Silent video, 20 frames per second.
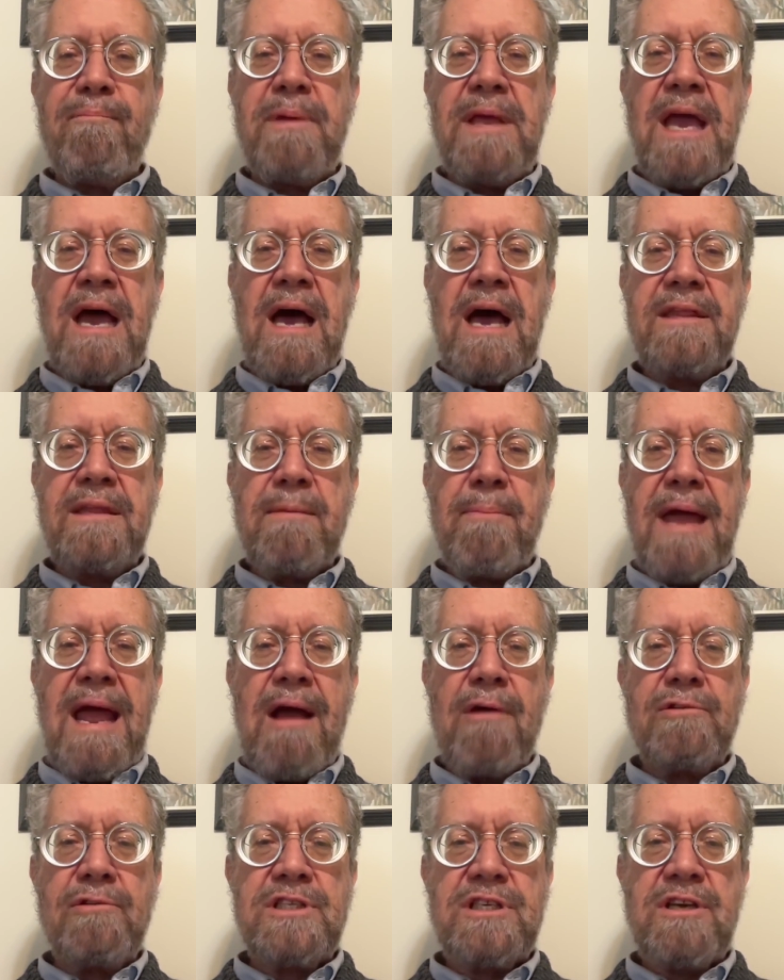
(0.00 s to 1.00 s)
beyond the
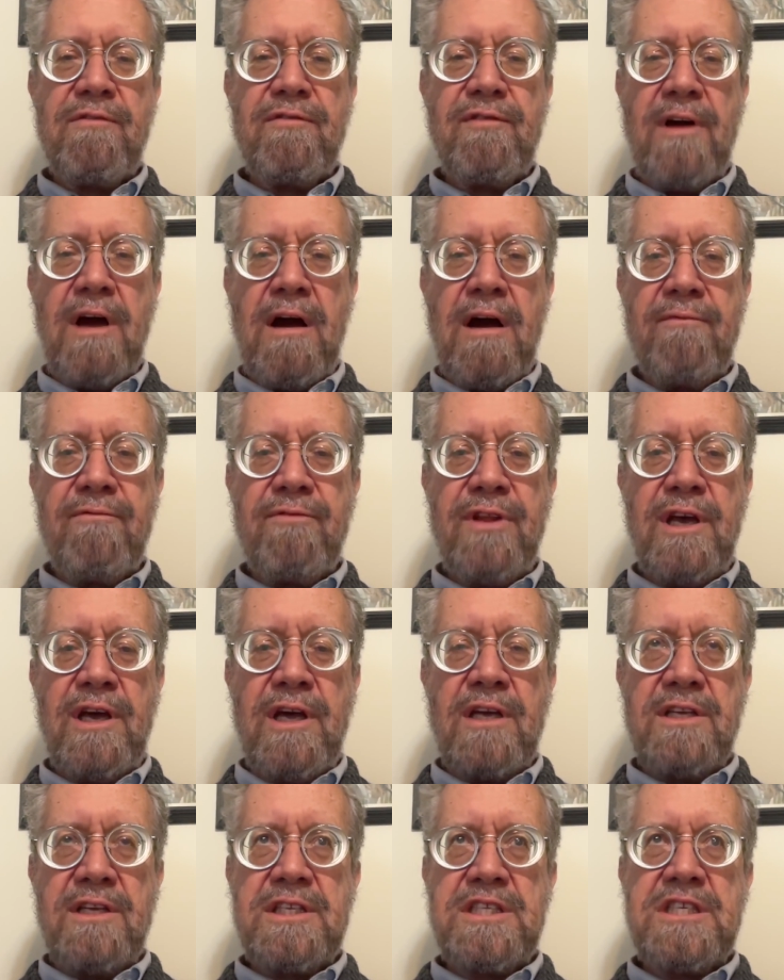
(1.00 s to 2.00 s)
bounds of
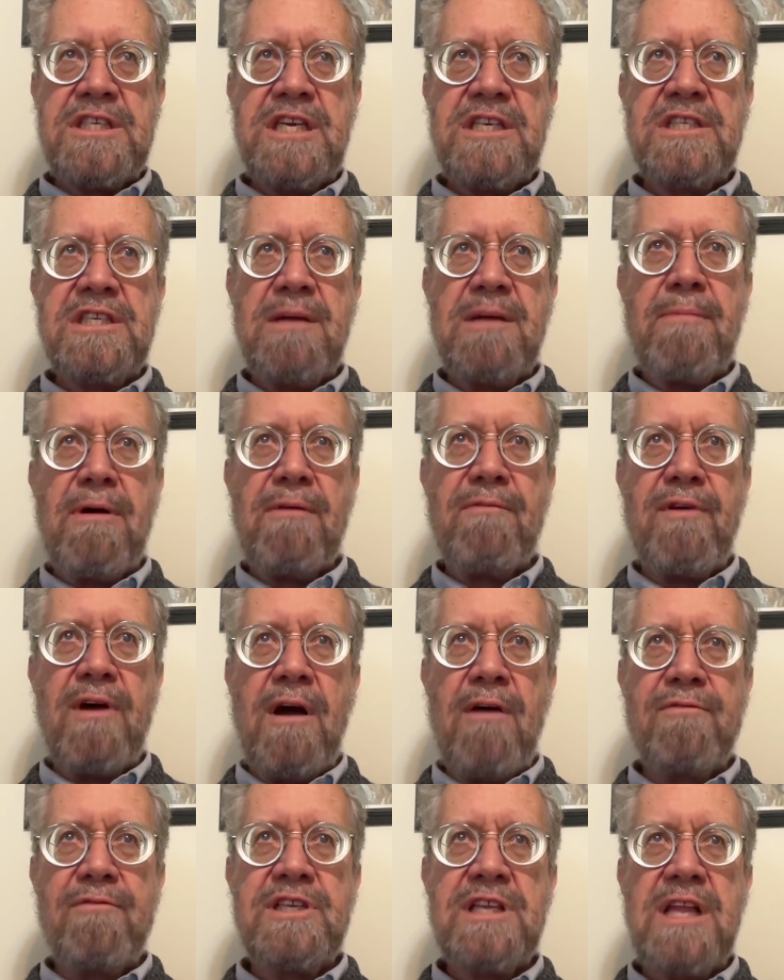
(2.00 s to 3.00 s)
the system
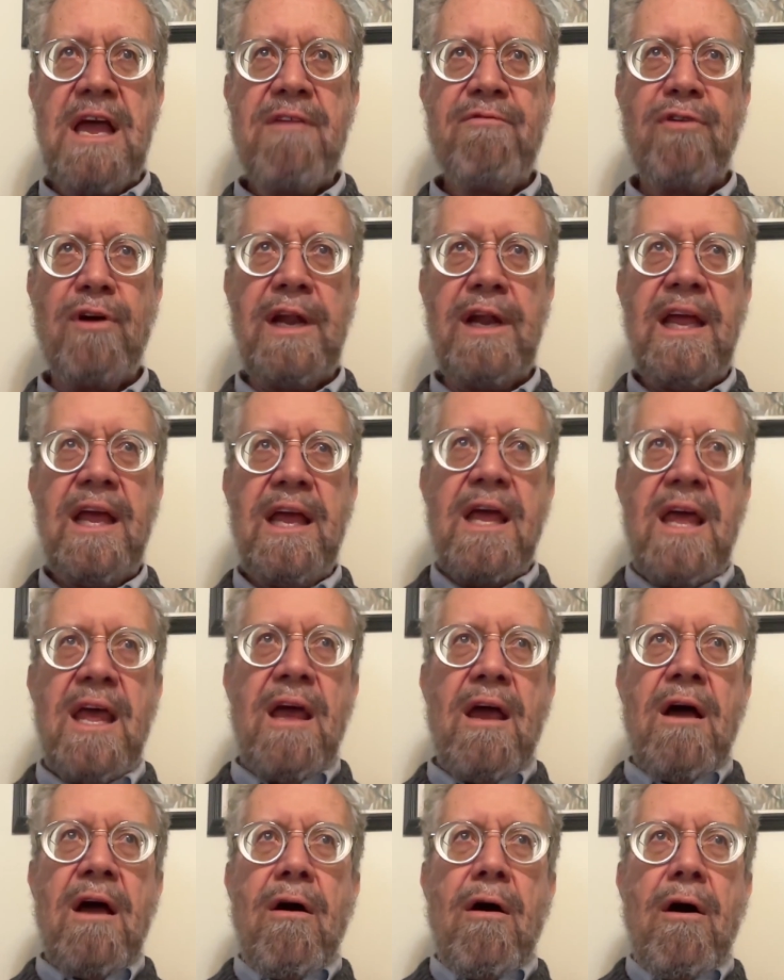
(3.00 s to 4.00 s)
of slavery.
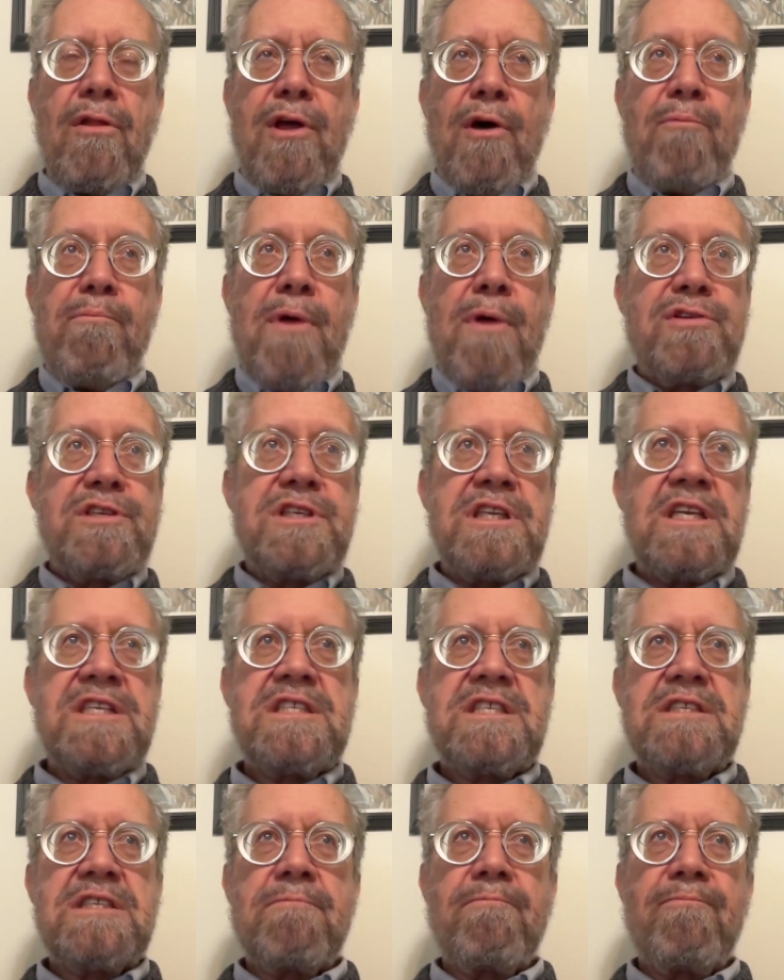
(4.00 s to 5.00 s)
Although most of
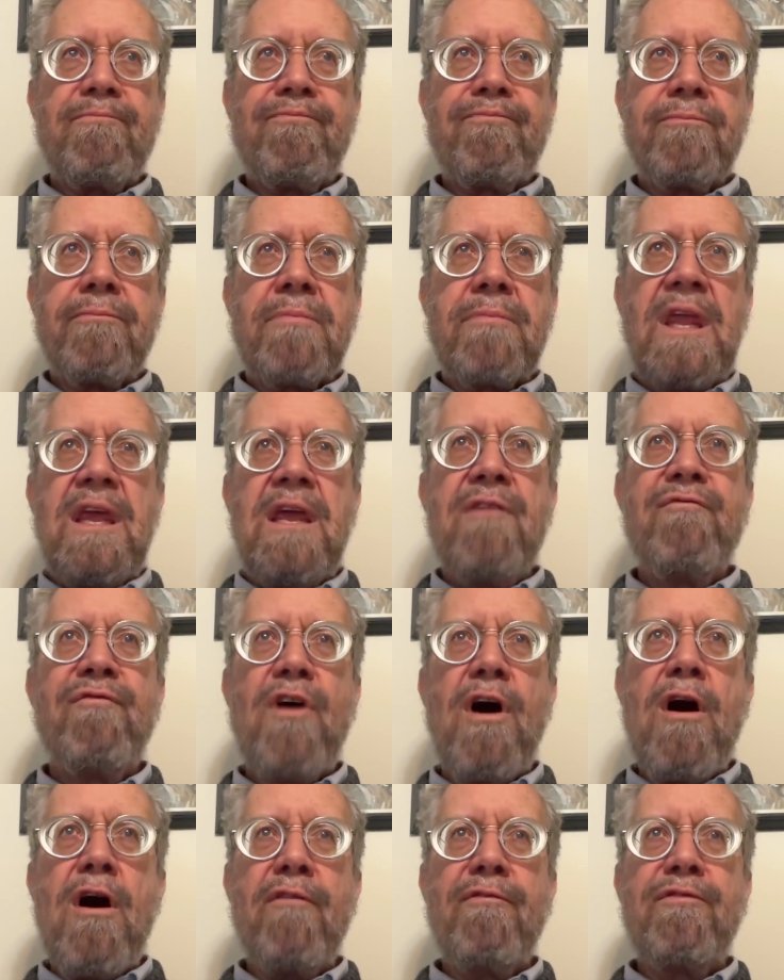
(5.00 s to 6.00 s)
this
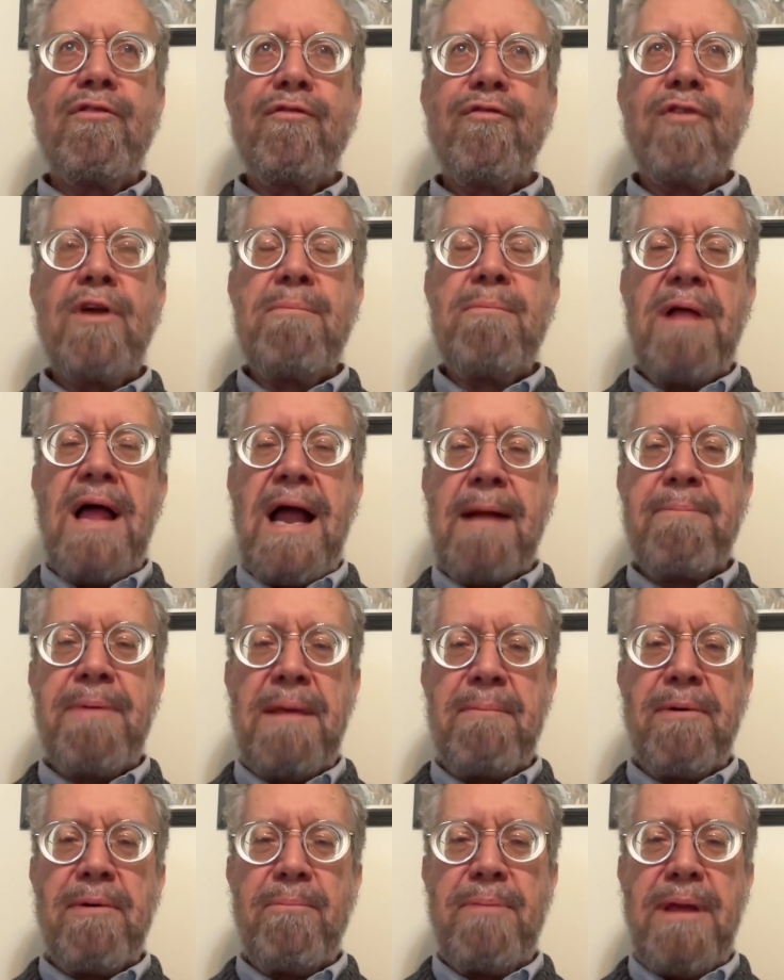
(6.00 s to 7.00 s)
involved free black
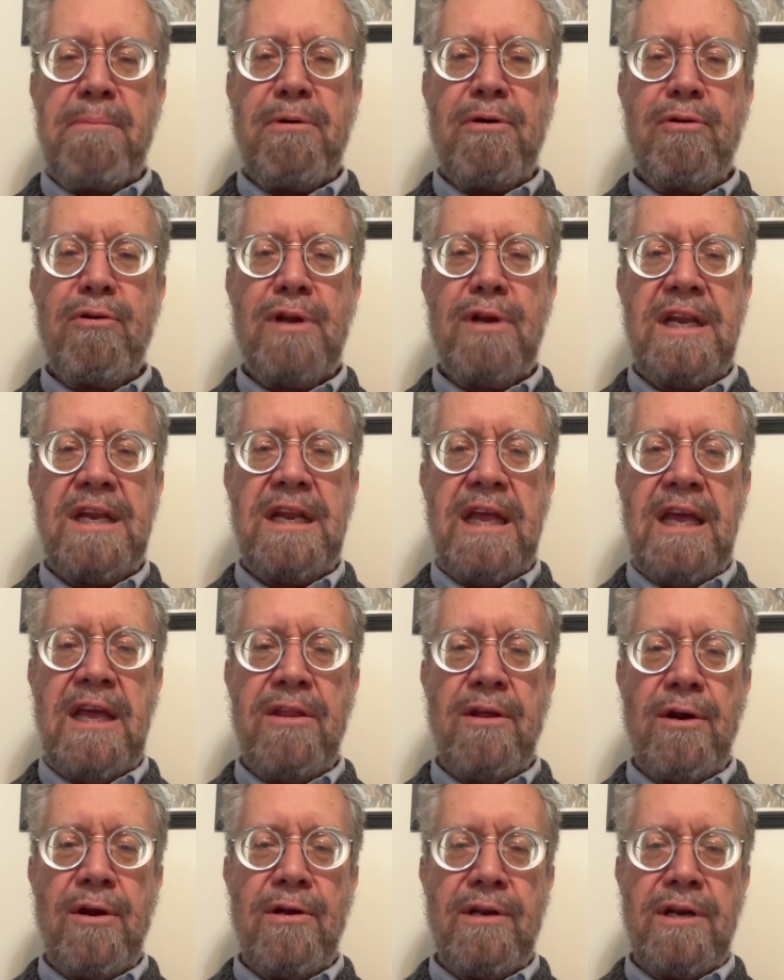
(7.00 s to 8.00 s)
people, people who'd
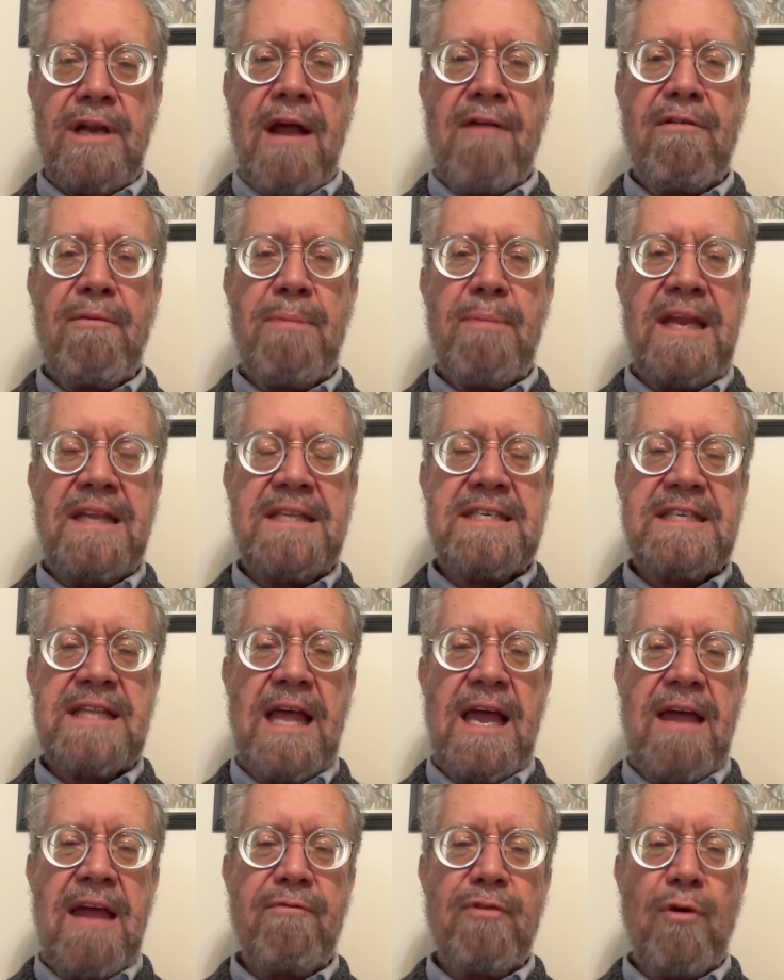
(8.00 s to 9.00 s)
either never been
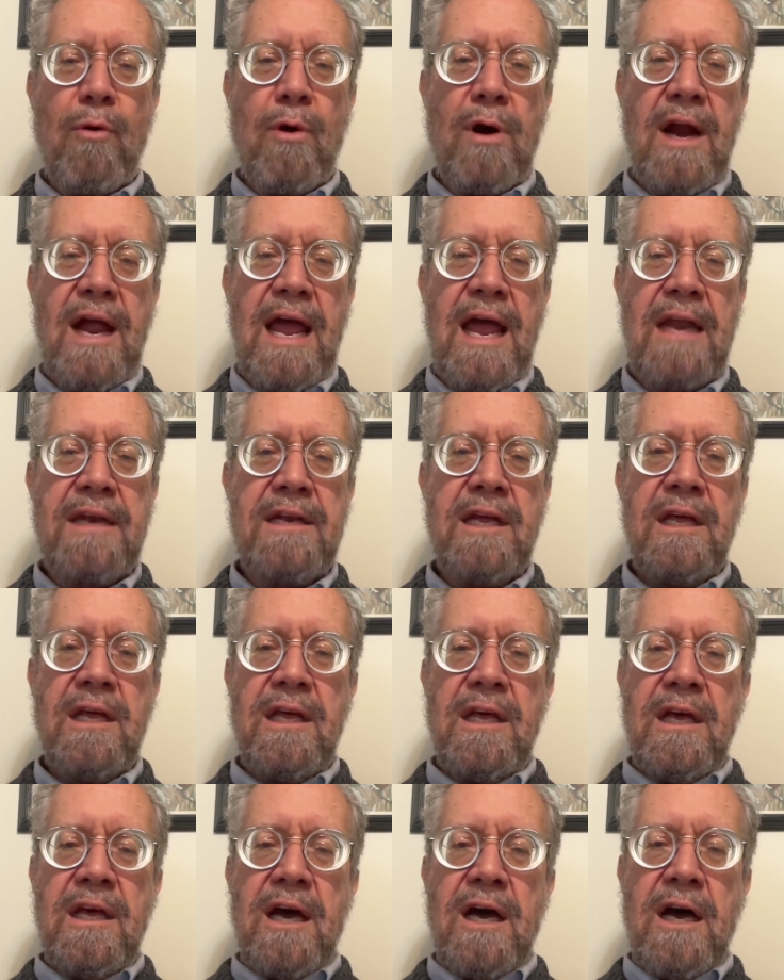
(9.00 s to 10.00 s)
enslaved or had
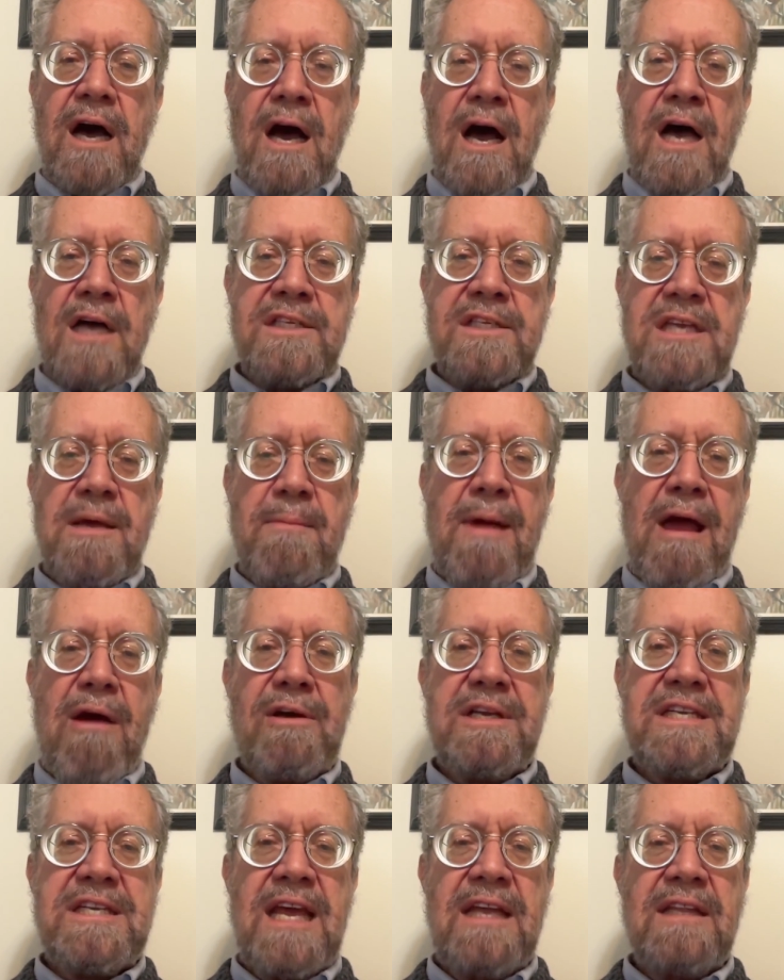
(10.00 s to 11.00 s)
somehow
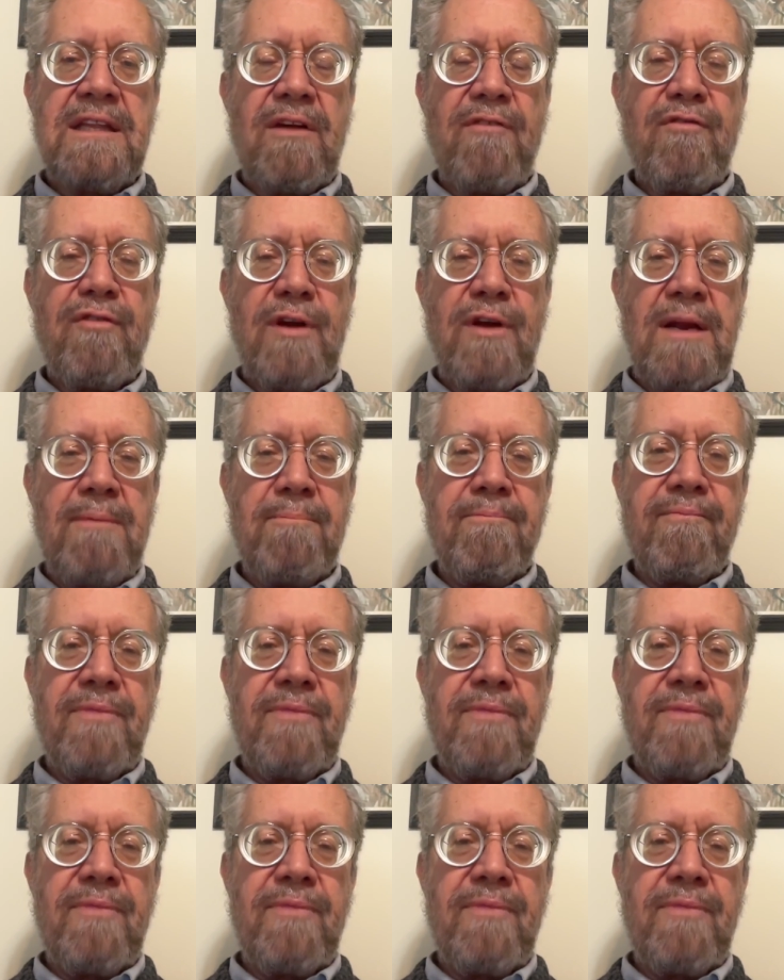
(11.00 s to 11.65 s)
attained their freedom.